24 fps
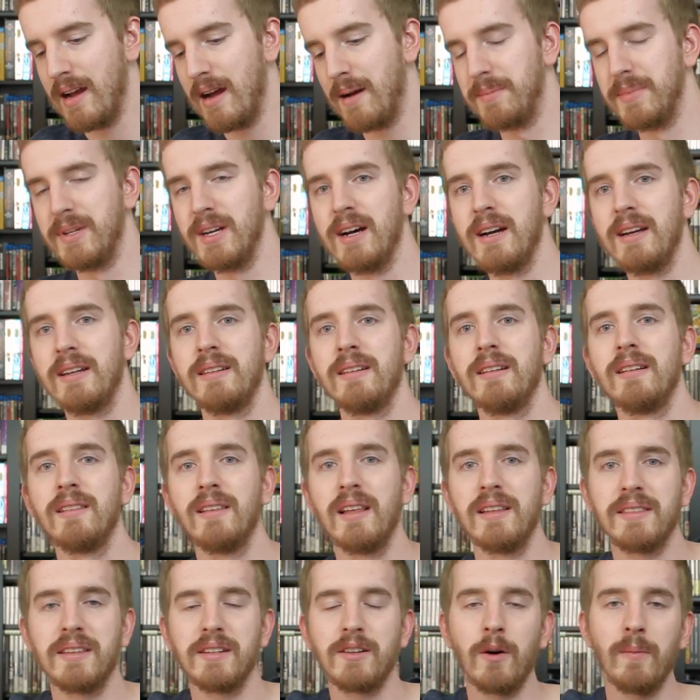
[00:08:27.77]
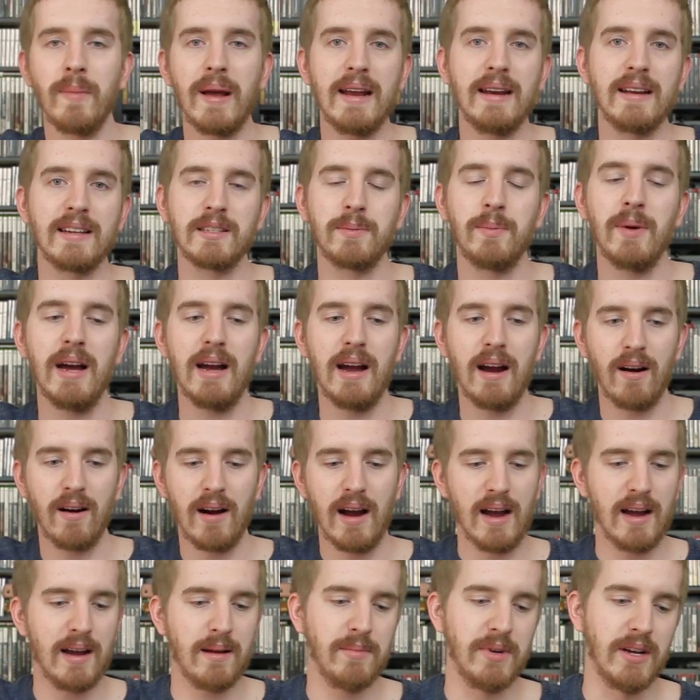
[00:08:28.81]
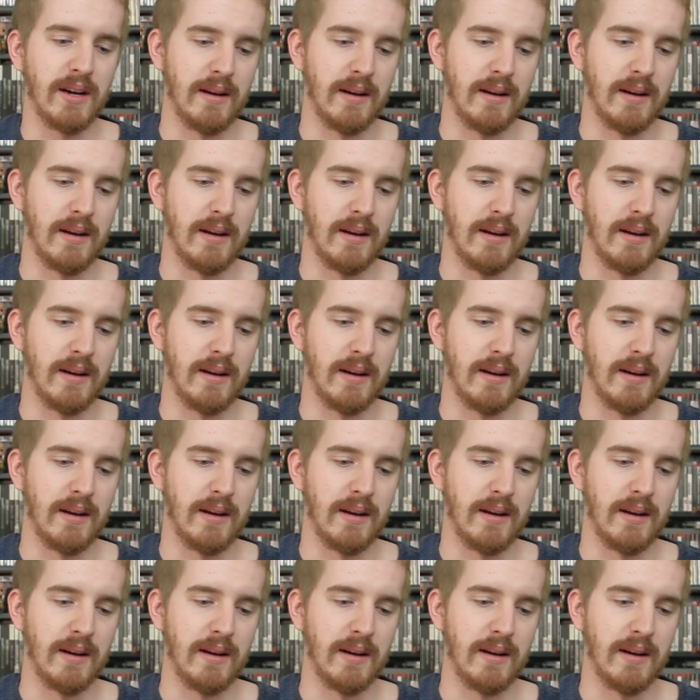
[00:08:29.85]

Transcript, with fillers: I'm done. Let the domain expire. I am